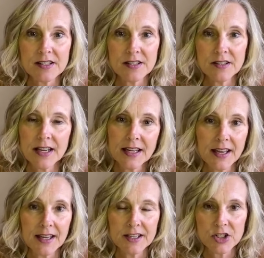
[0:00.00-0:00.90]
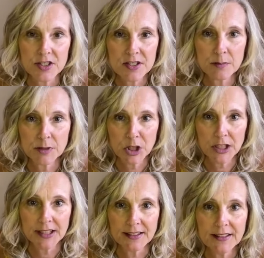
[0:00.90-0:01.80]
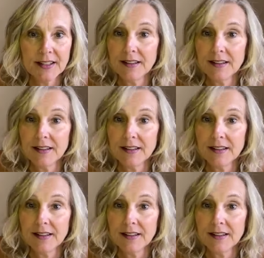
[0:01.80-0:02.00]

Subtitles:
to engage in some learning.